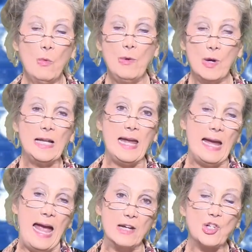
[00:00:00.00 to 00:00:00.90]
we
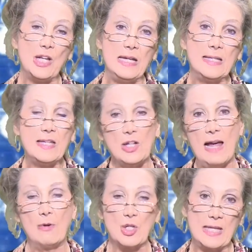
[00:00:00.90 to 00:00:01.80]
really actually still
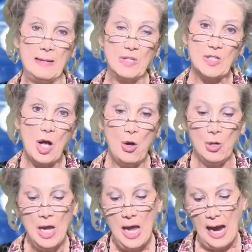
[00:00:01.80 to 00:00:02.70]
have our same soul.